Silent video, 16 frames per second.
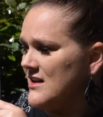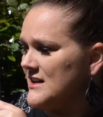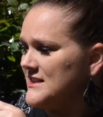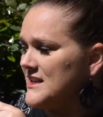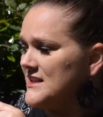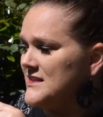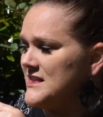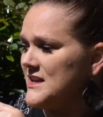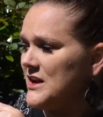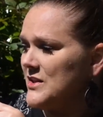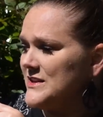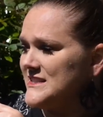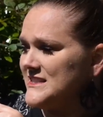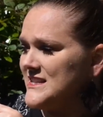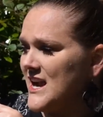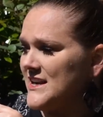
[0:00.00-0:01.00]
The
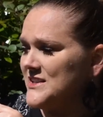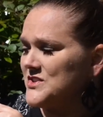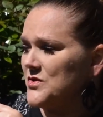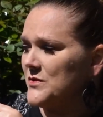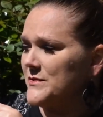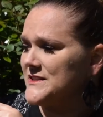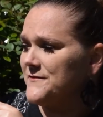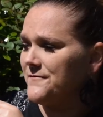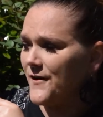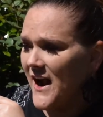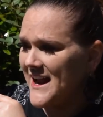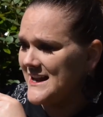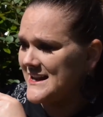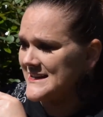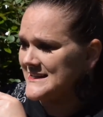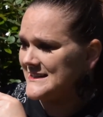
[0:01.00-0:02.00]
littlest dinosaur was
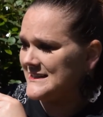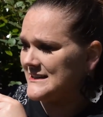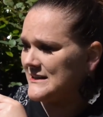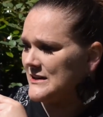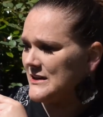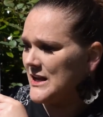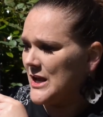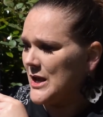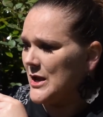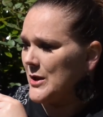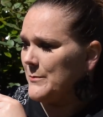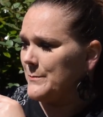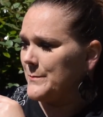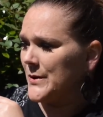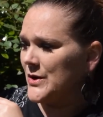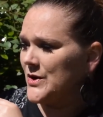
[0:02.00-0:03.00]
frightened.
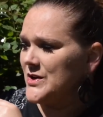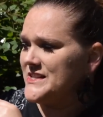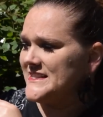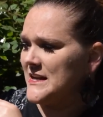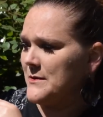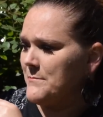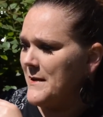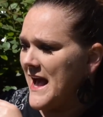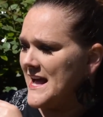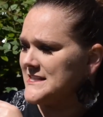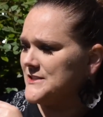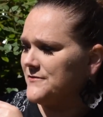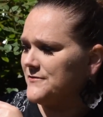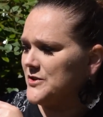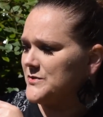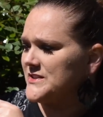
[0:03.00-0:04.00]
Birds and
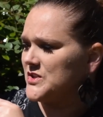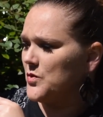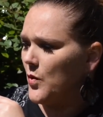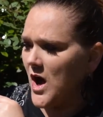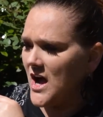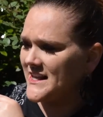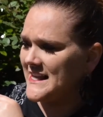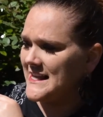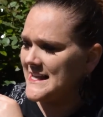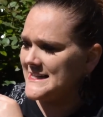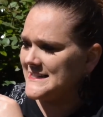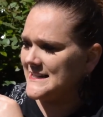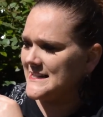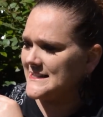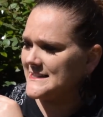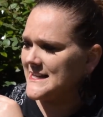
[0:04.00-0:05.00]
bats flew squawking
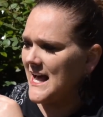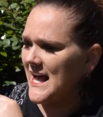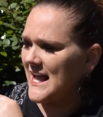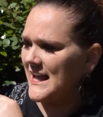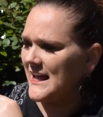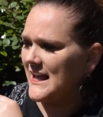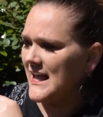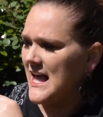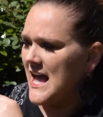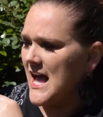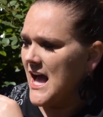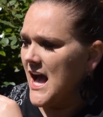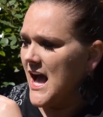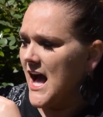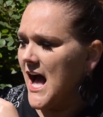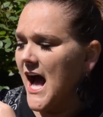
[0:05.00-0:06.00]
into the sky.
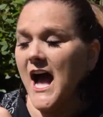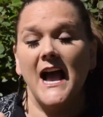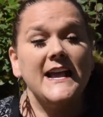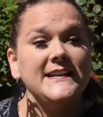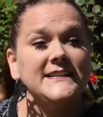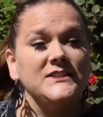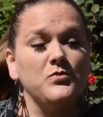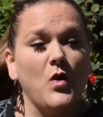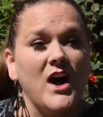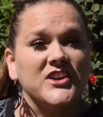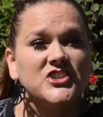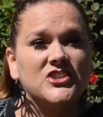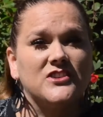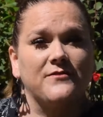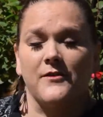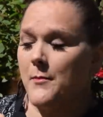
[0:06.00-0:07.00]
Eyes
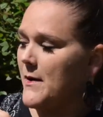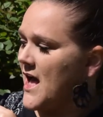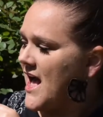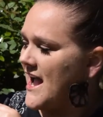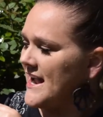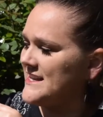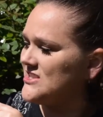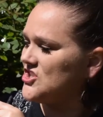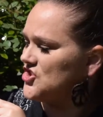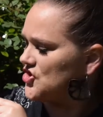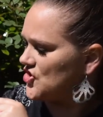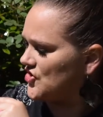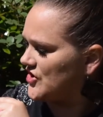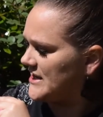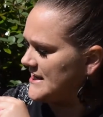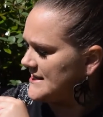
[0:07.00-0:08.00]
watched from behind
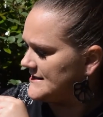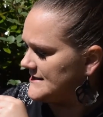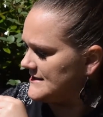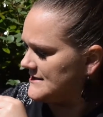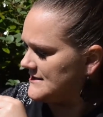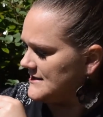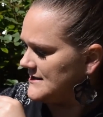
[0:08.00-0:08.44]
trees.